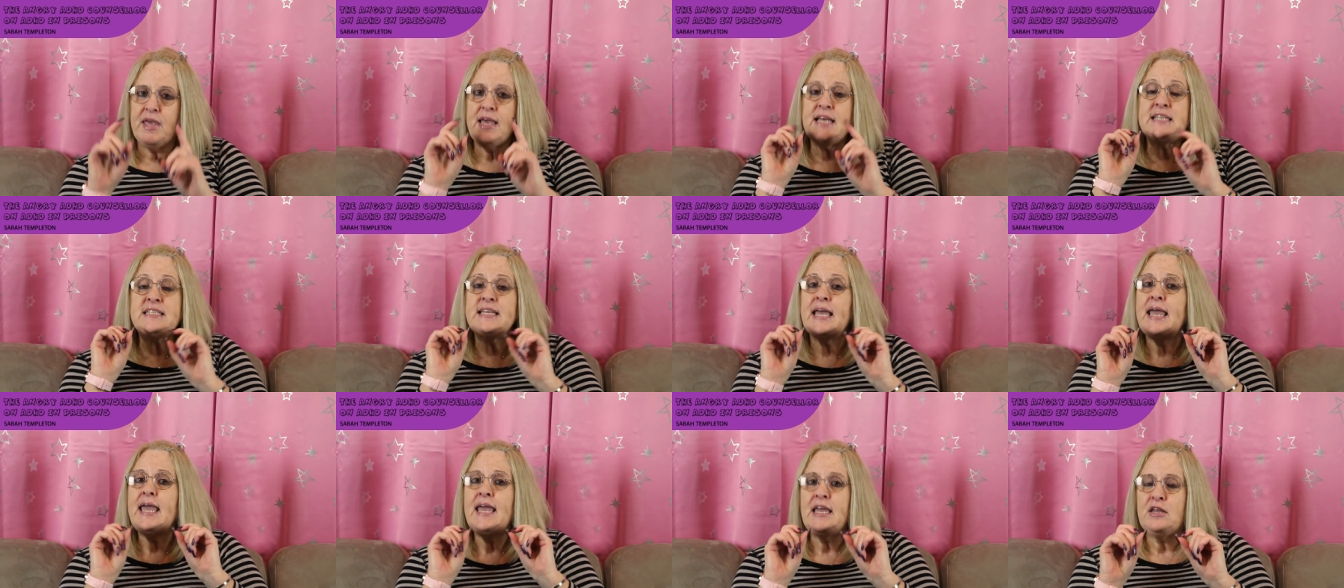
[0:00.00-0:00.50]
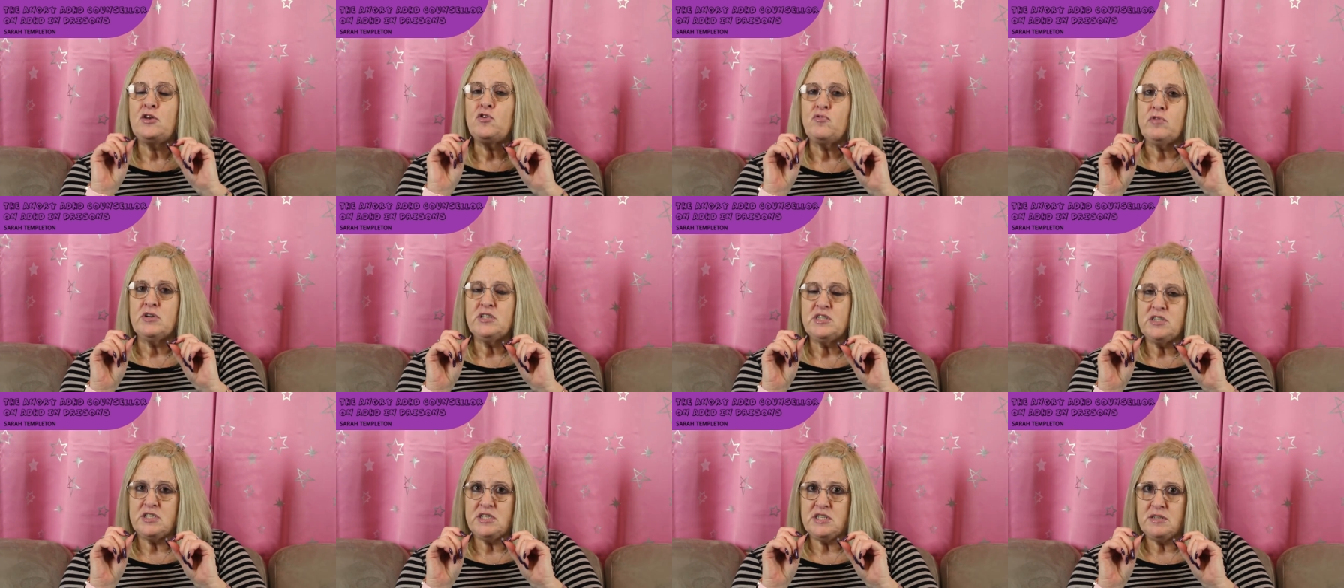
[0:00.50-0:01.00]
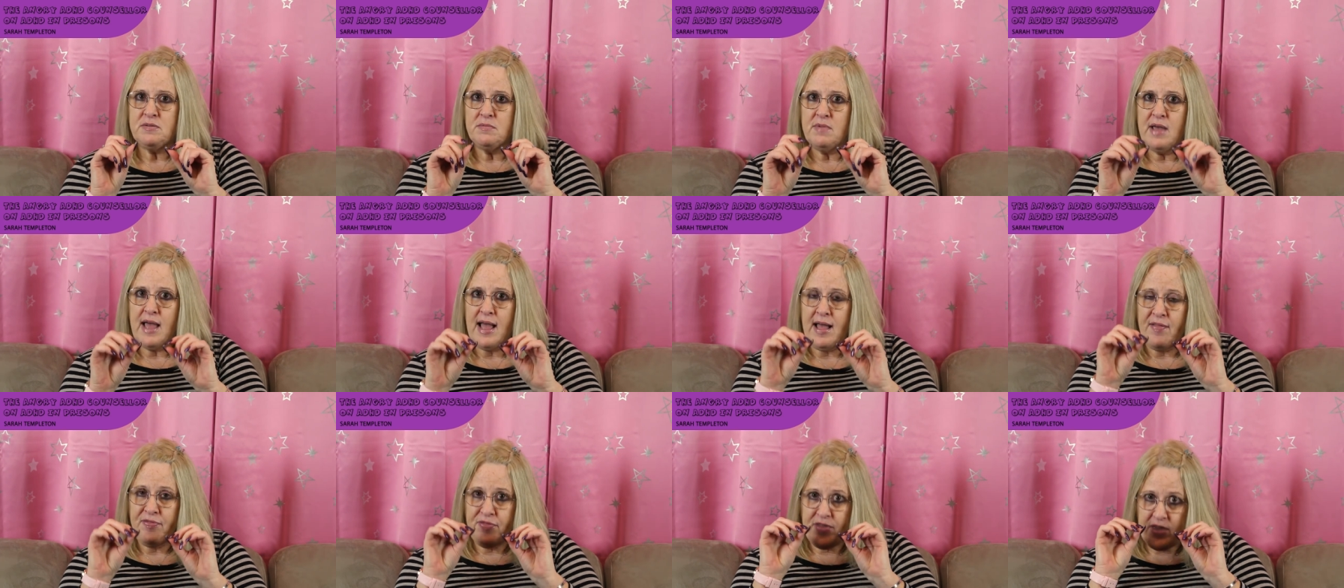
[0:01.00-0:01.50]
Is it ignorance
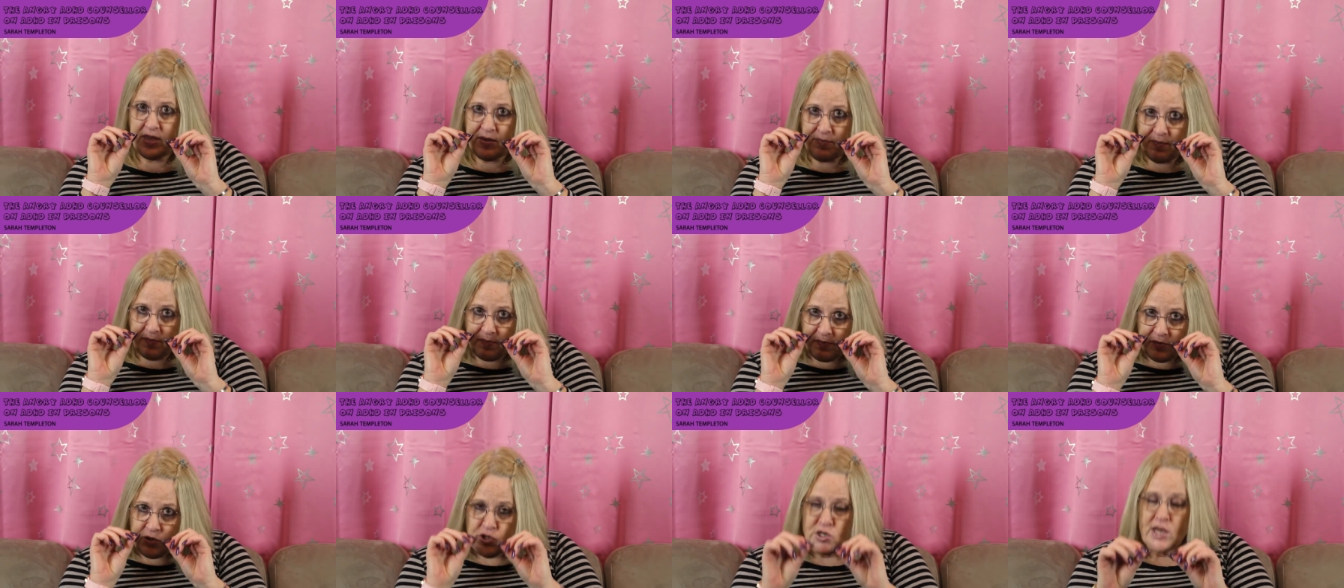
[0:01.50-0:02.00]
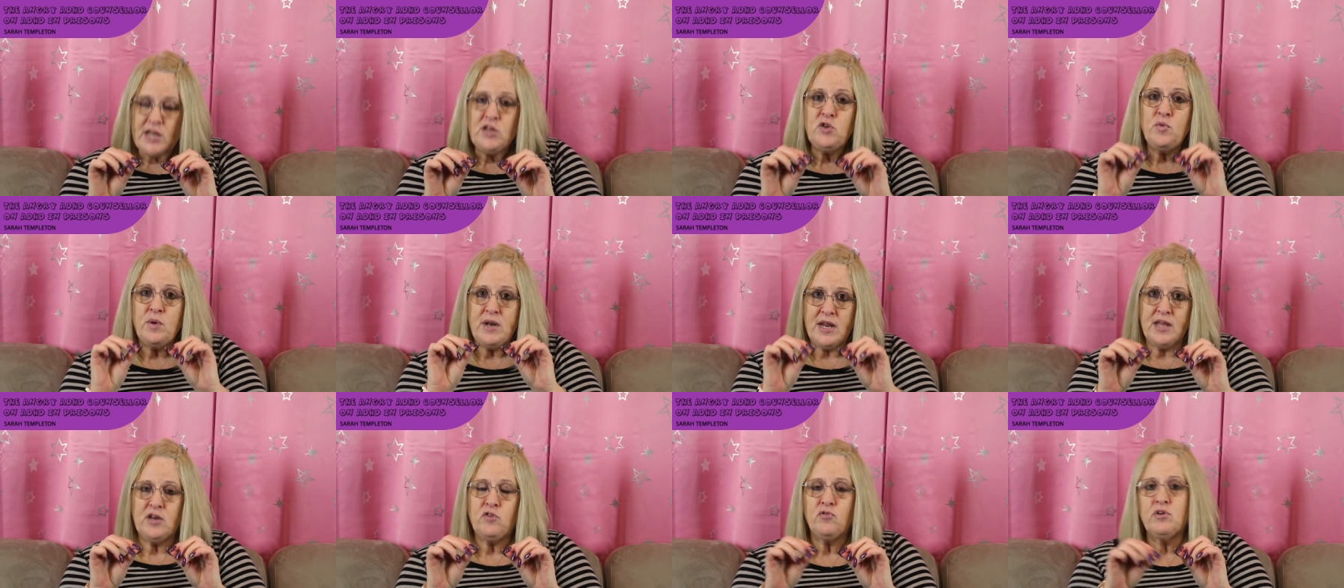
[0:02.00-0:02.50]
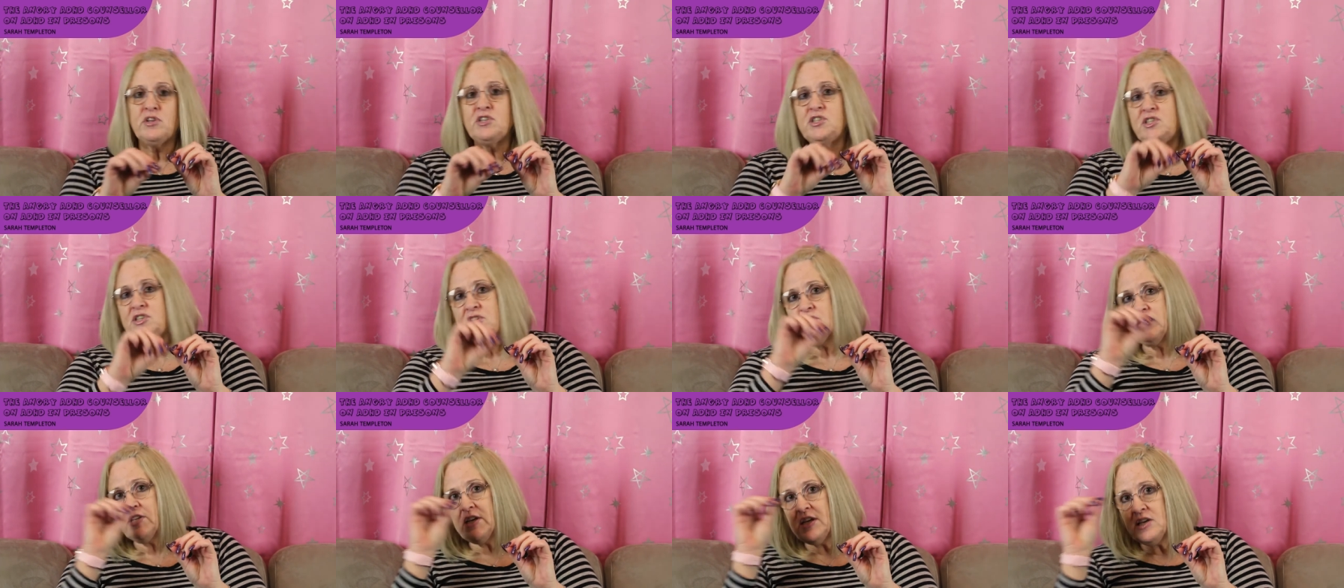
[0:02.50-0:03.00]
and the genuine ignorance
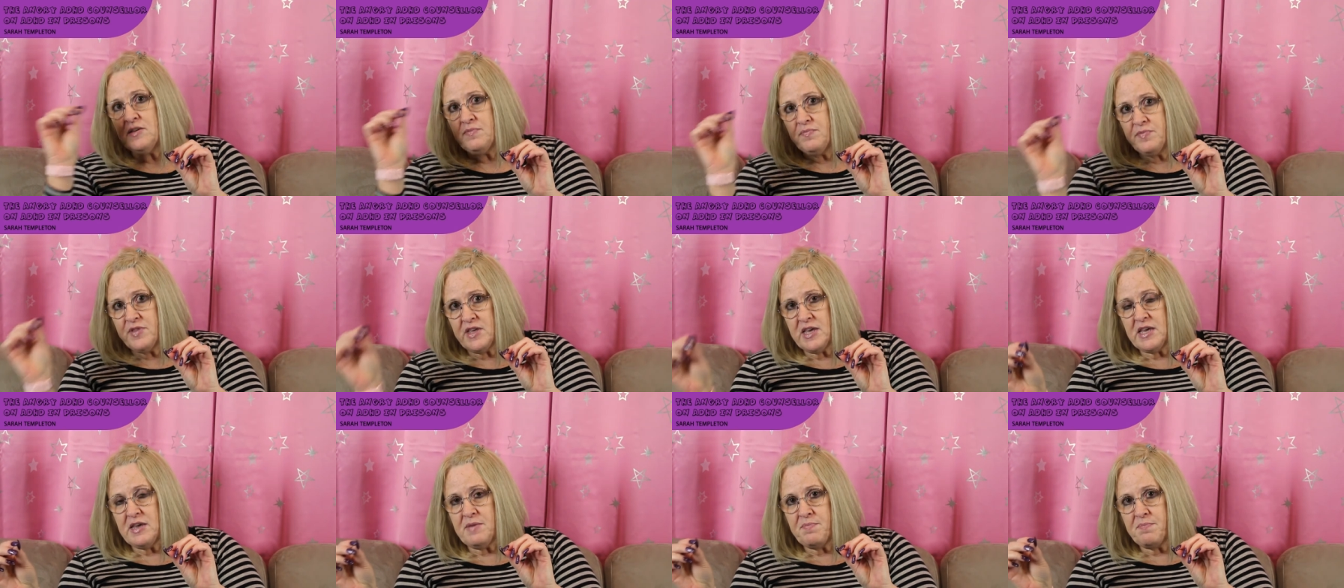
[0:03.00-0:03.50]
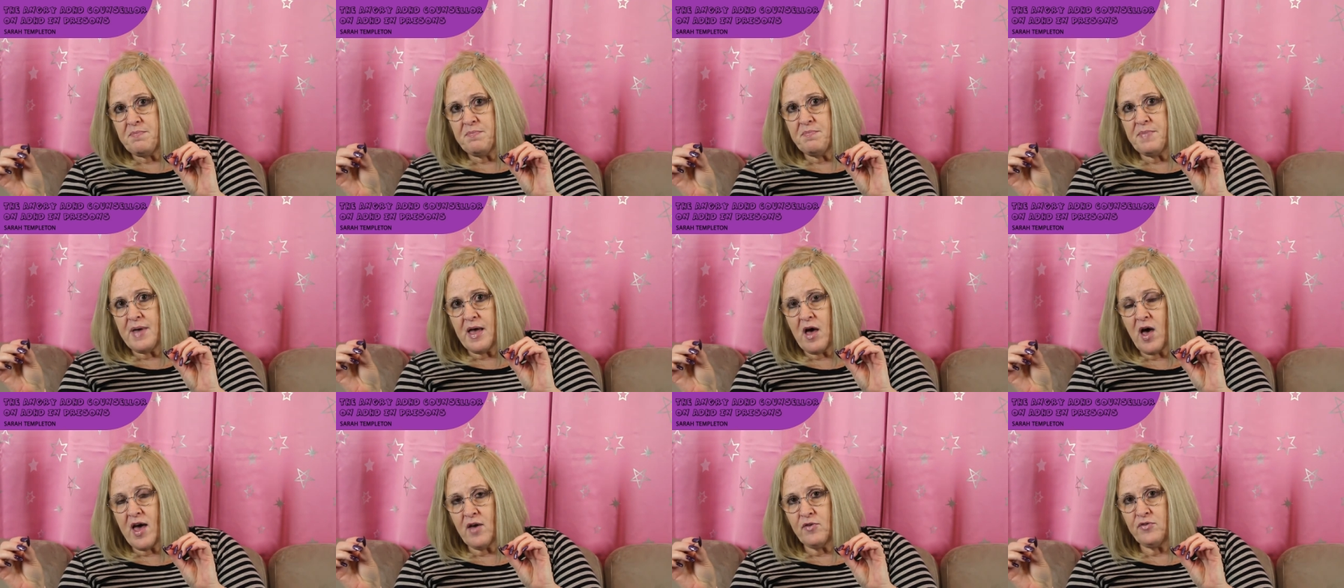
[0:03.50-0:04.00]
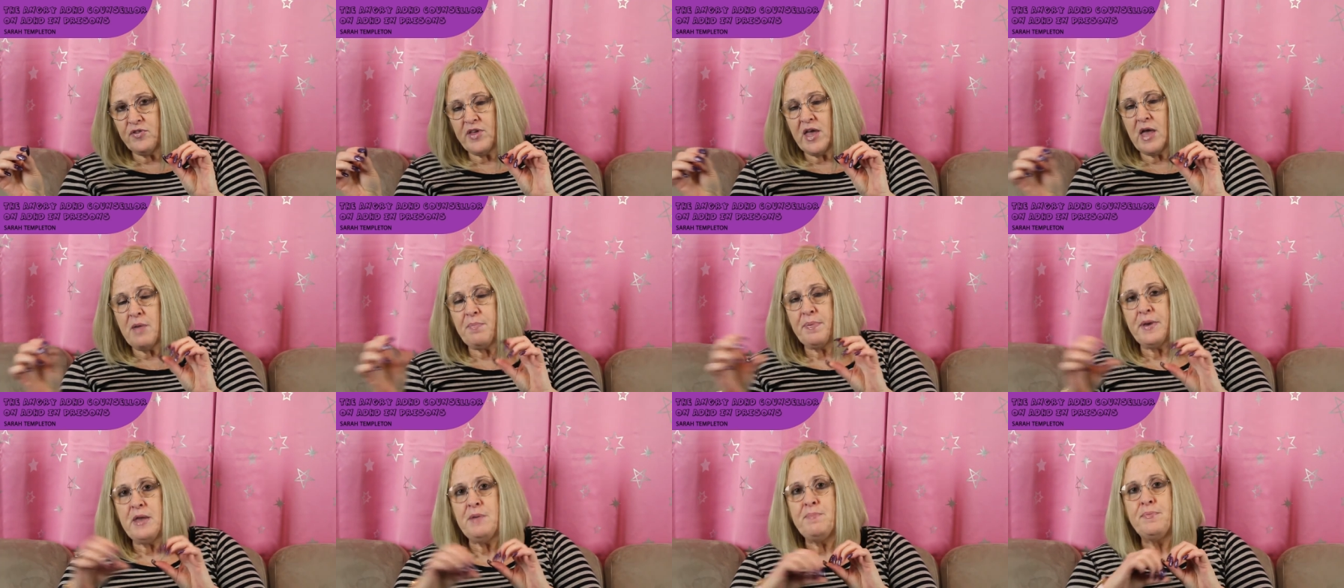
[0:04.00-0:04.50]
that the, the
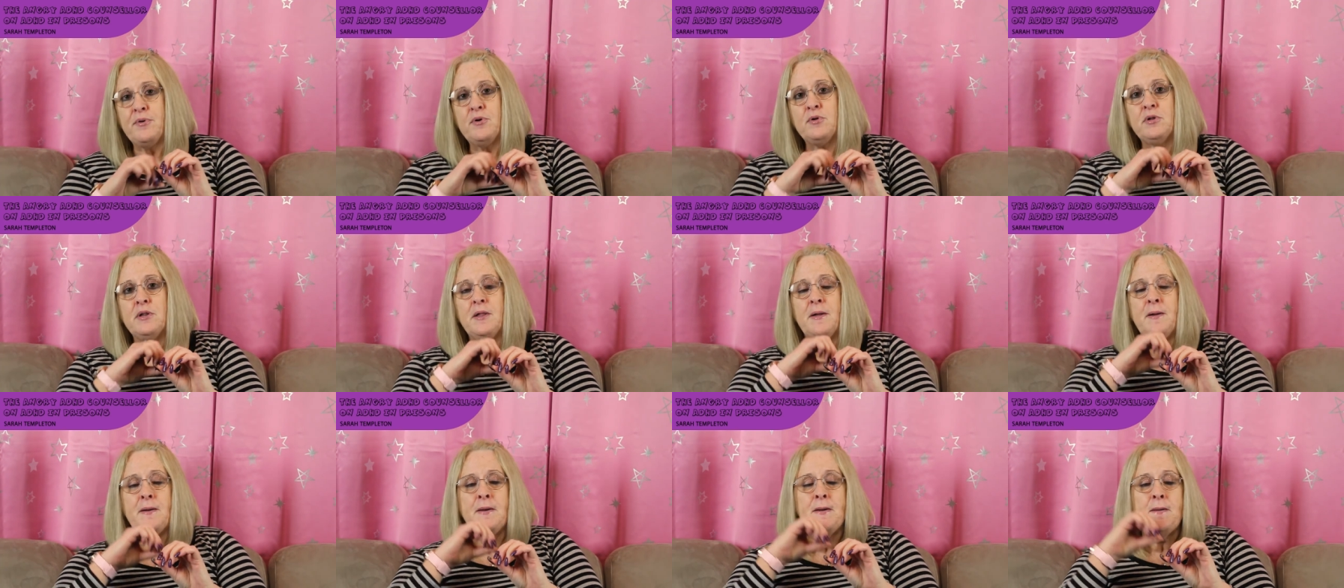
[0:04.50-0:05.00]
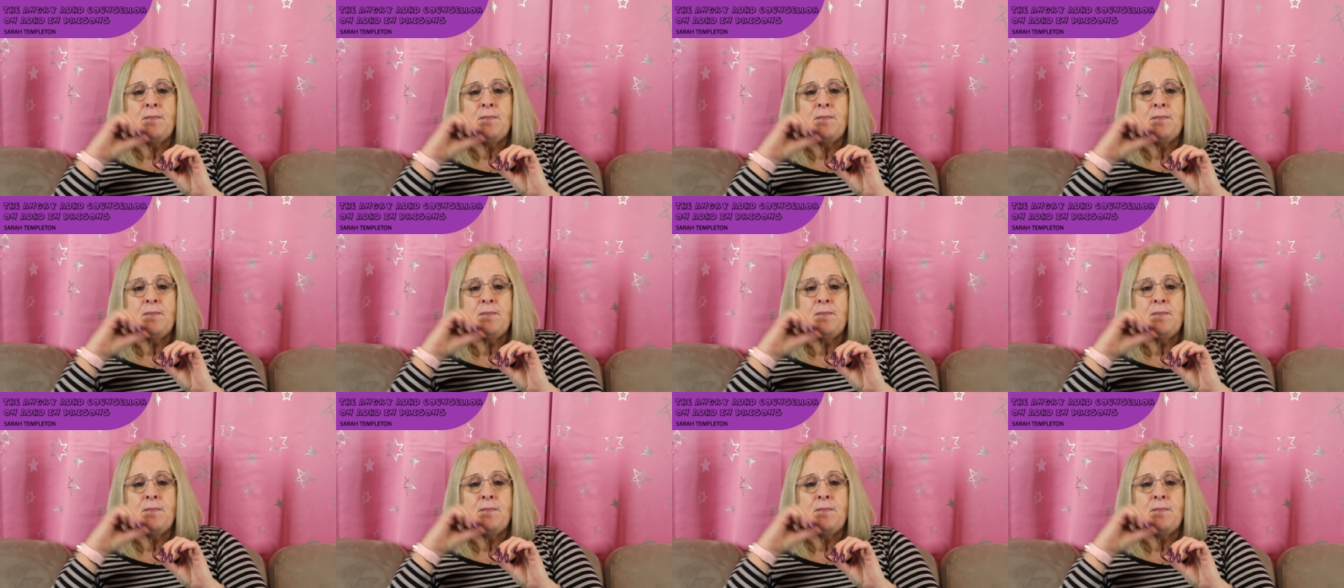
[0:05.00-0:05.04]
healthcare people